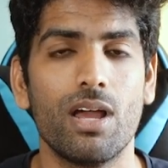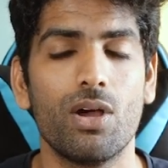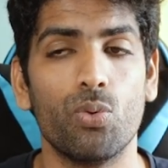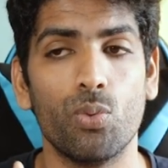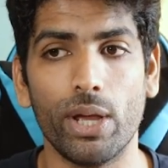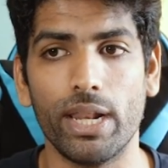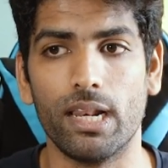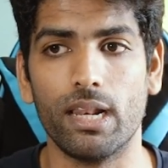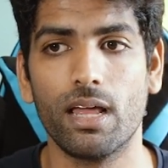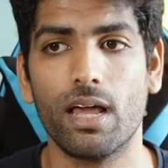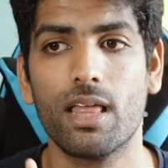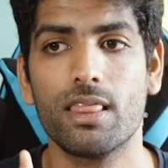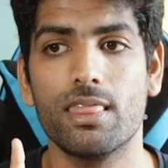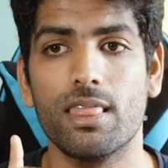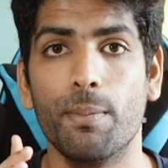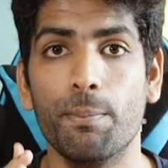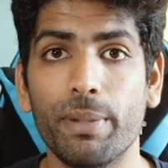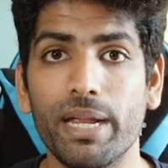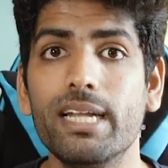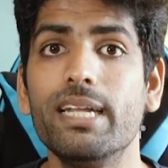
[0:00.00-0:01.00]
Well,
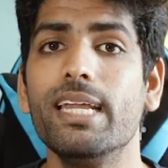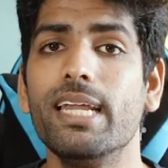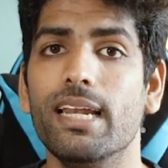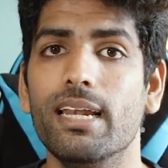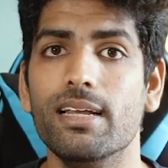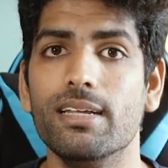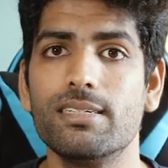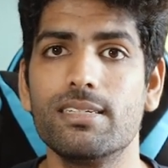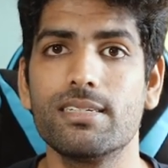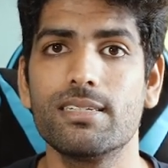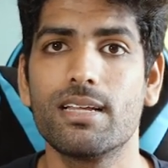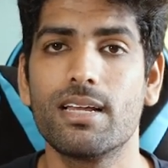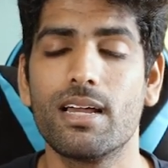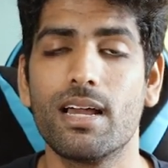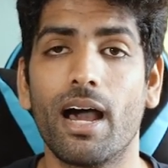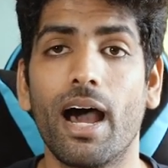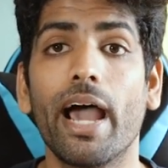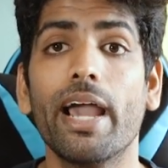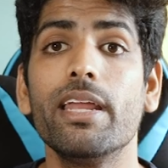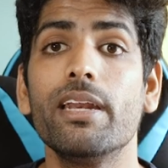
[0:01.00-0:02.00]
the big deal is
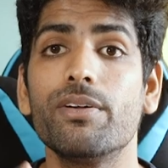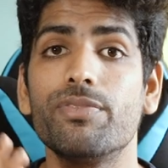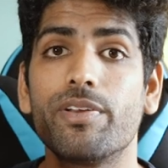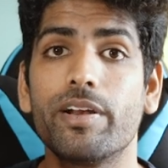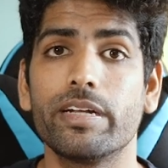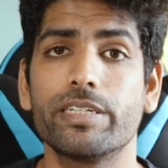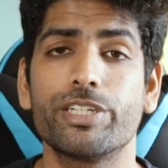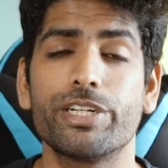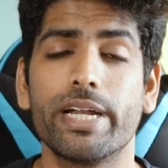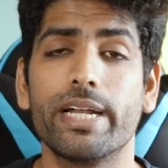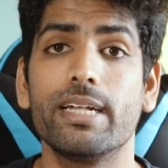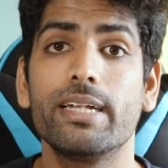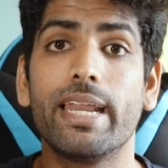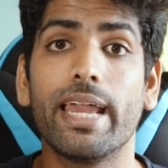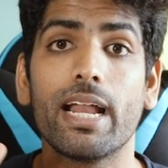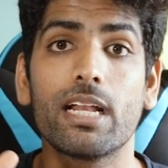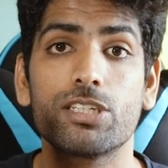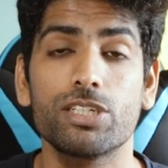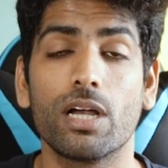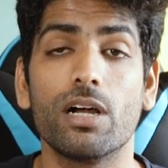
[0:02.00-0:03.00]
high refresh rate
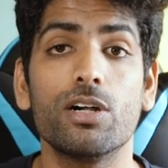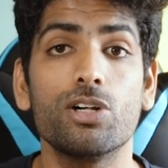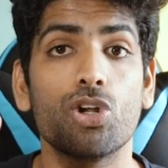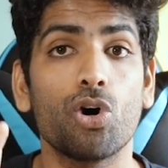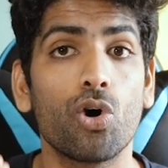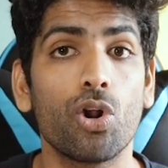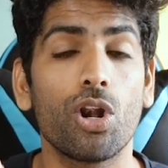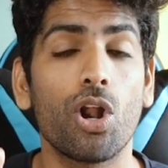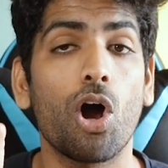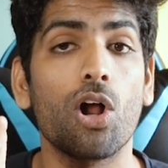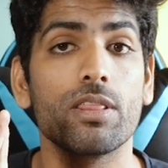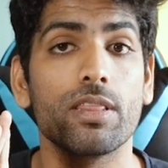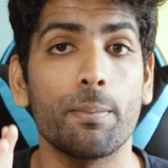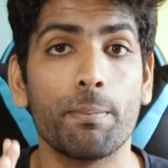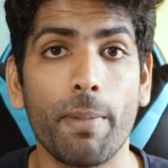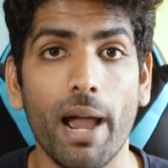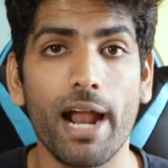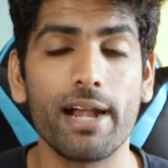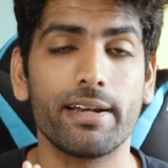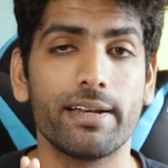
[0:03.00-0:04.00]
takes a toll on the
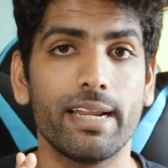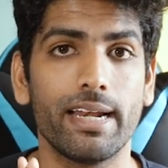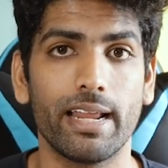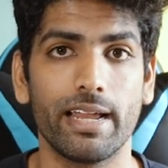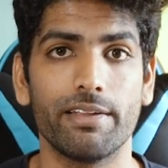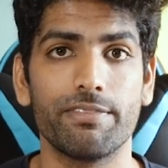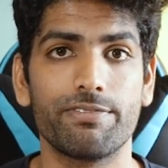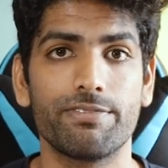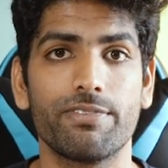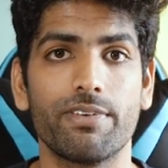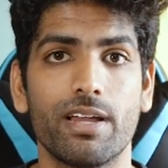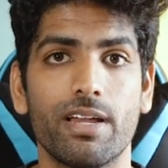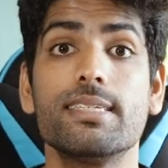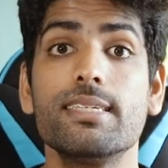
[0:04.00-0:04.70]
battery life.